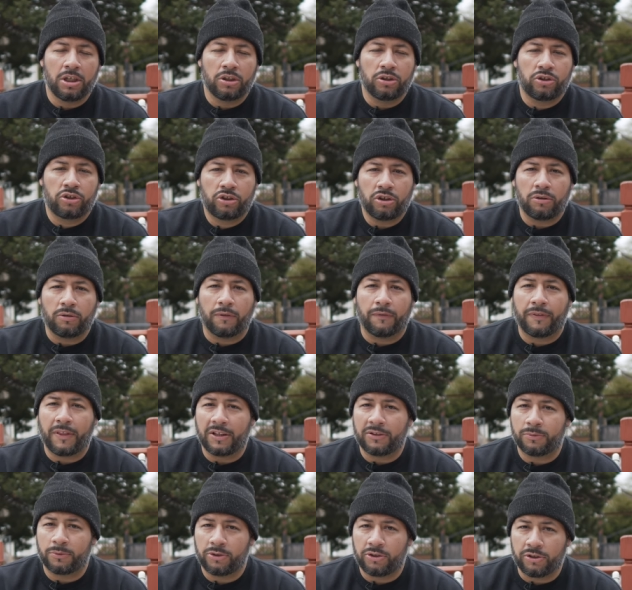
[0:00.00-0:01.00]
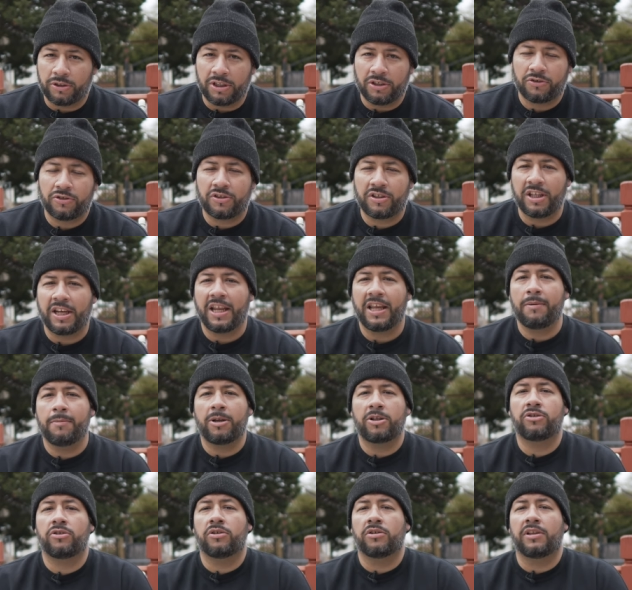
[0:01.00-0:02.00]
So if that's what you're interested in,
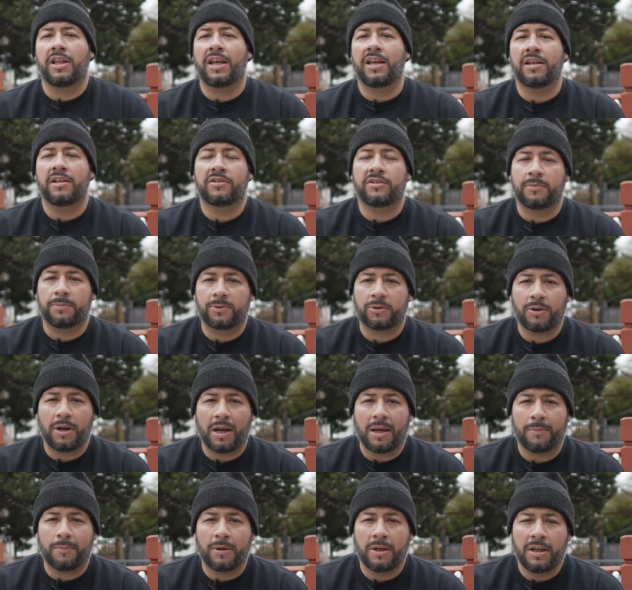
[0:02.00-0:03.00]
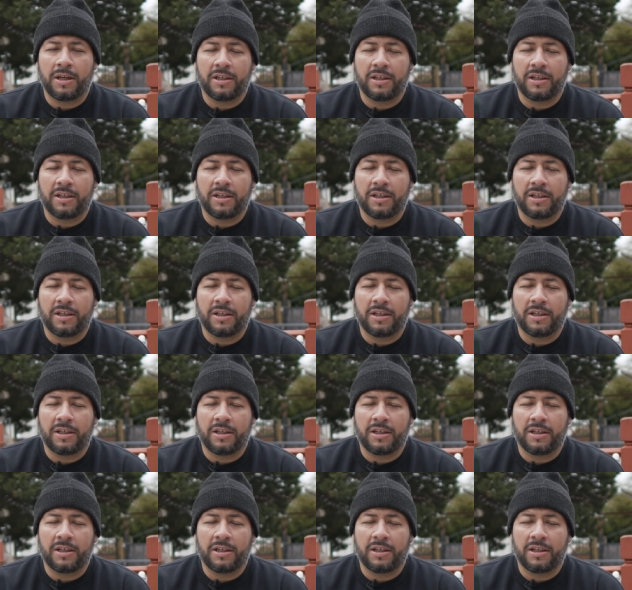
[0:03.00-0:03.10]
make sure to like and subscribe.